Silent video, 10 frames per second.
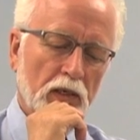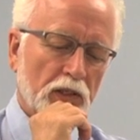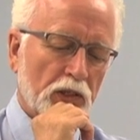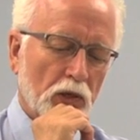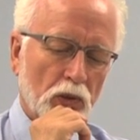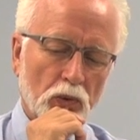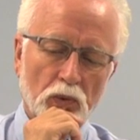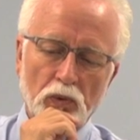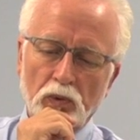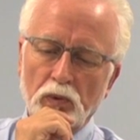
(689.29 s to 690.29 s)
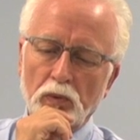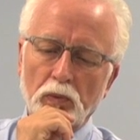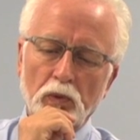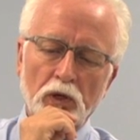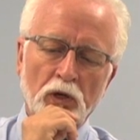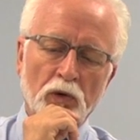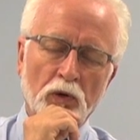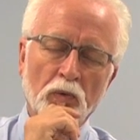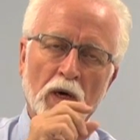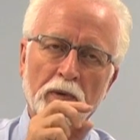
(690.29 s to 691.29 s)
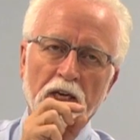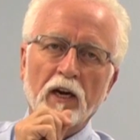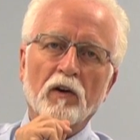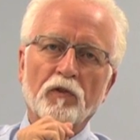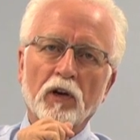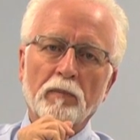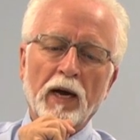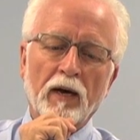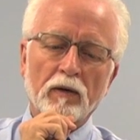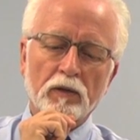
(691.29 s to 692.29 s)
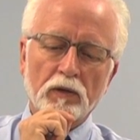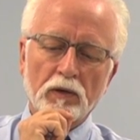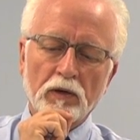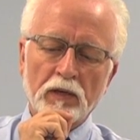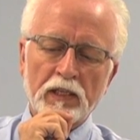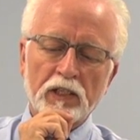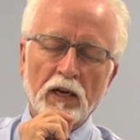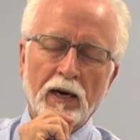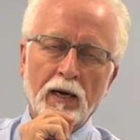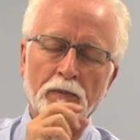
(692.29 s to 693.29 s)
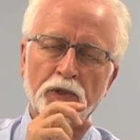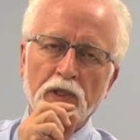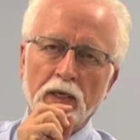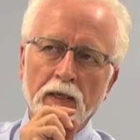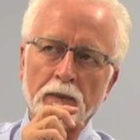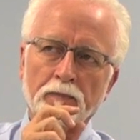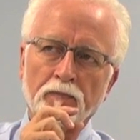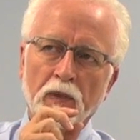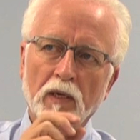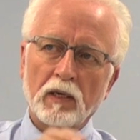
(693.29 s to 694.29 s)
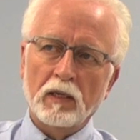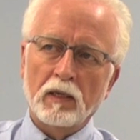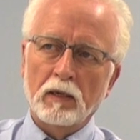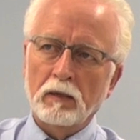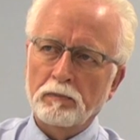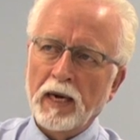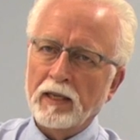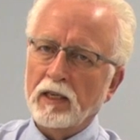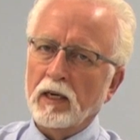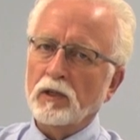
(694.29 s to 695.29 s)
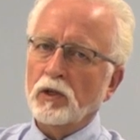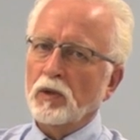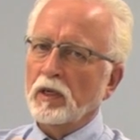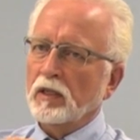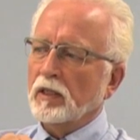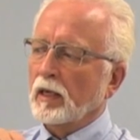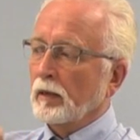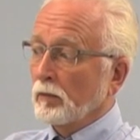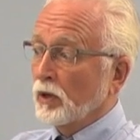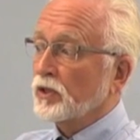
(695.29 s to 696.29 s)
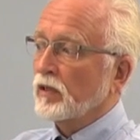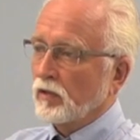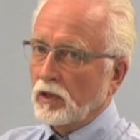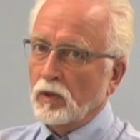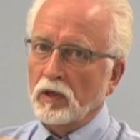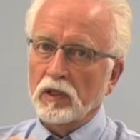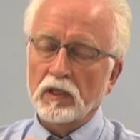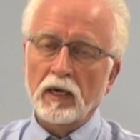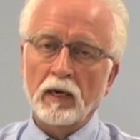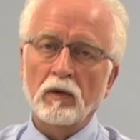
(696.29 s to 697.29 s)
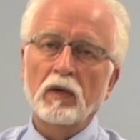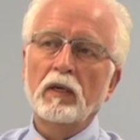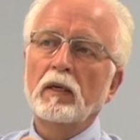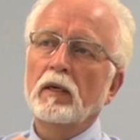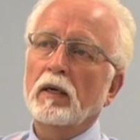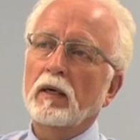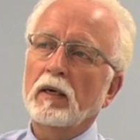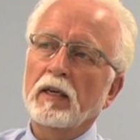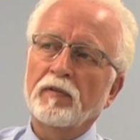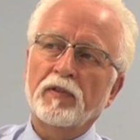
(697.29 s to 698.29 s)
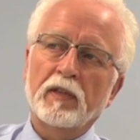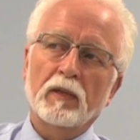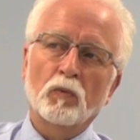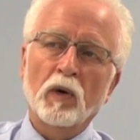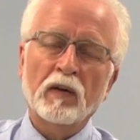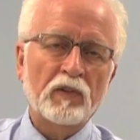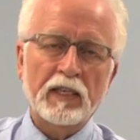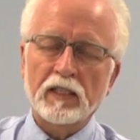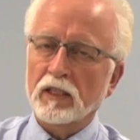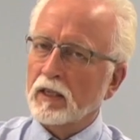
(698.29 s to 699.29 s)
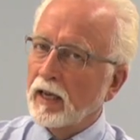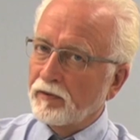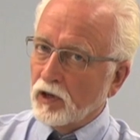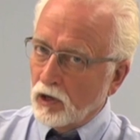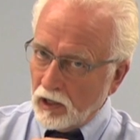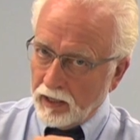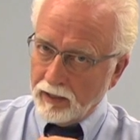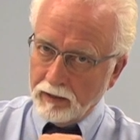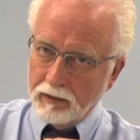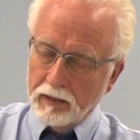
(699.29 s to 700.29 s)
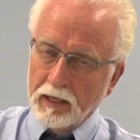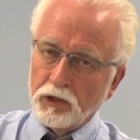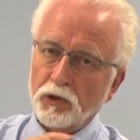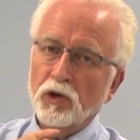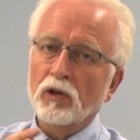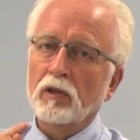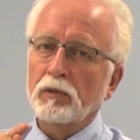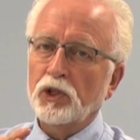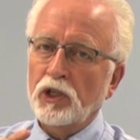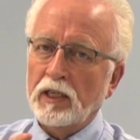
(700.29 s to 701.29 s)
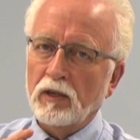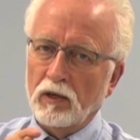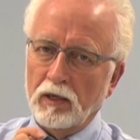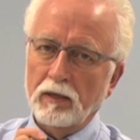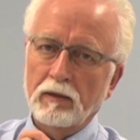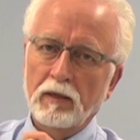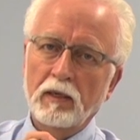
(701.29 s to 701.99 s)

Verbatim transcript: so, you know, you want to be careful about these knobs um, in the Pantheon units and in most of the units now. Uh, if one of these is left on and you turn the machine on,